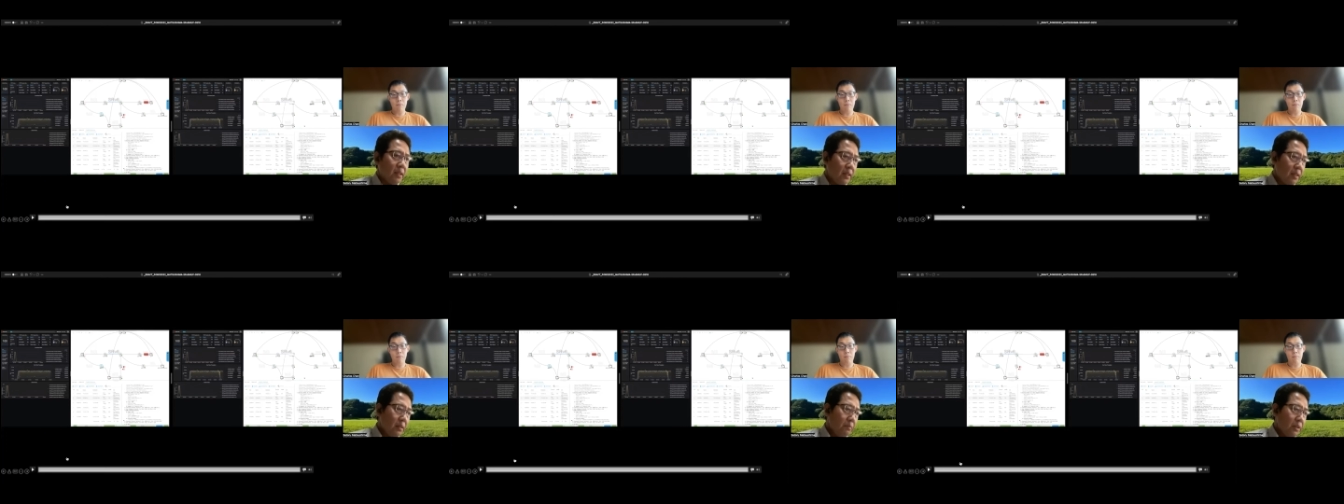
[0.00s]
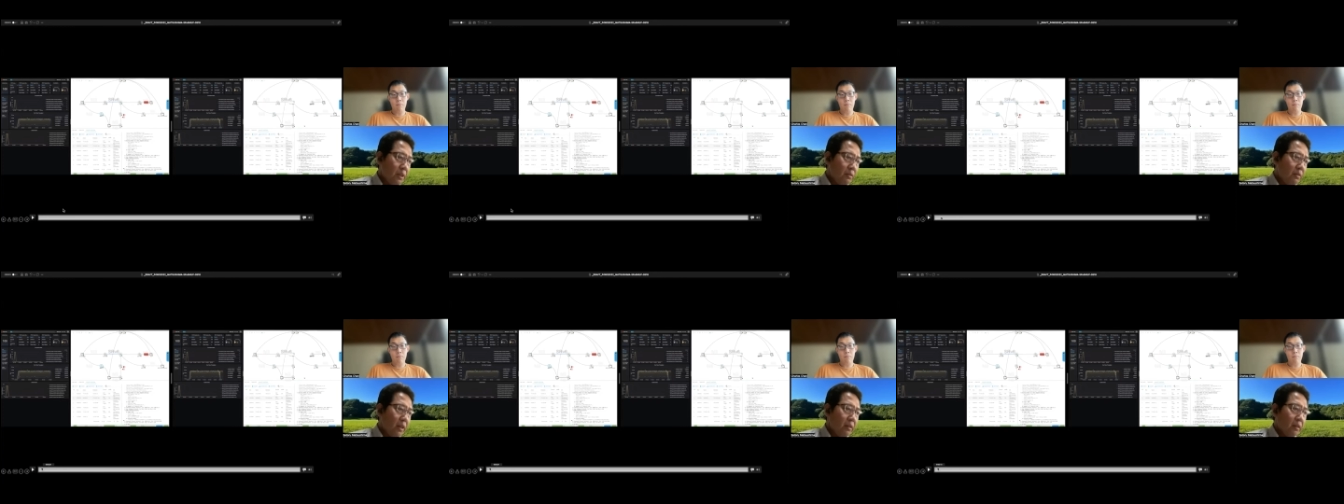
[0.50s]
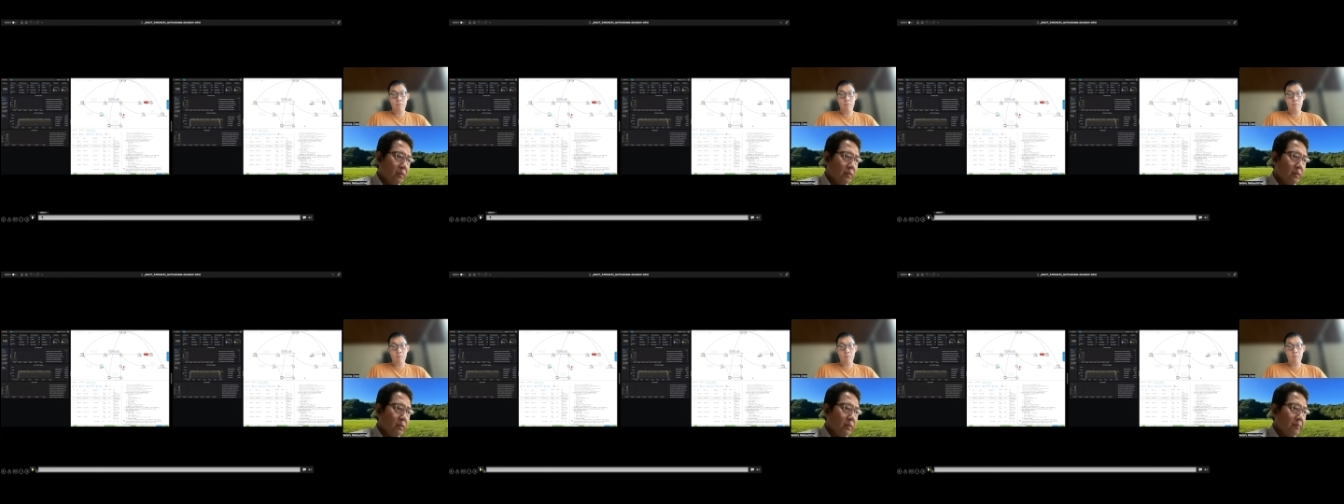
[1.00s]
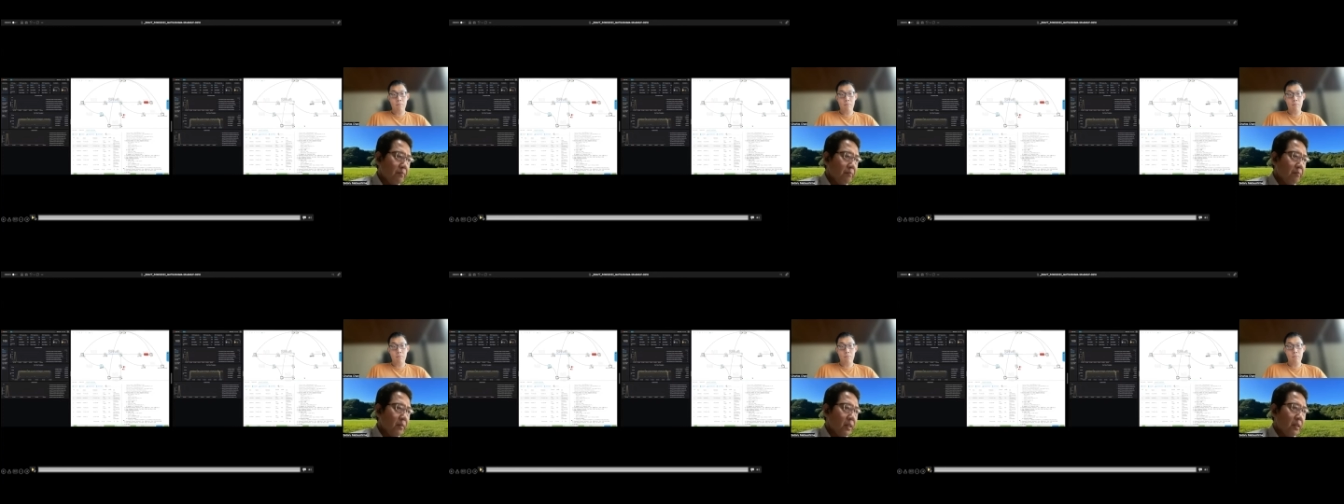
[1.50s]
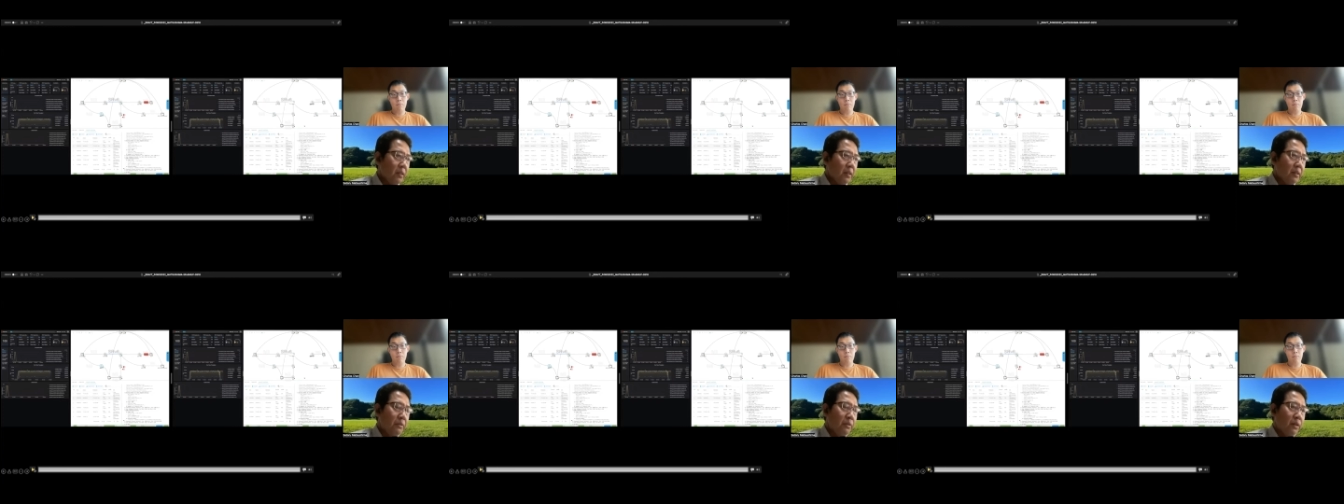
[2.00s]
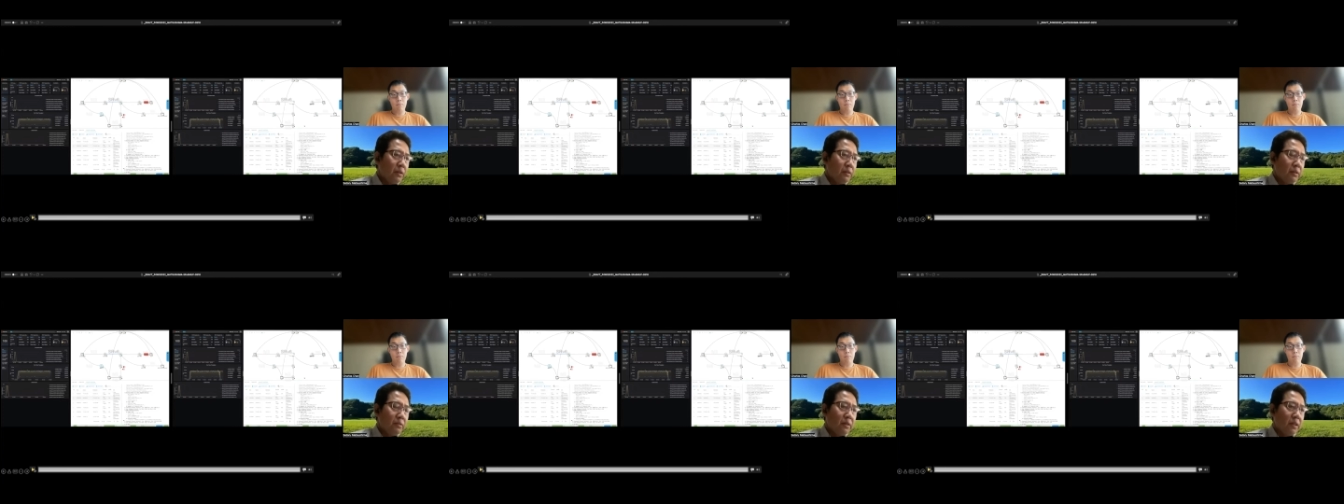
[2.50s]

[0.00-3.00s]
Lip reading: Please take a look if you are interested.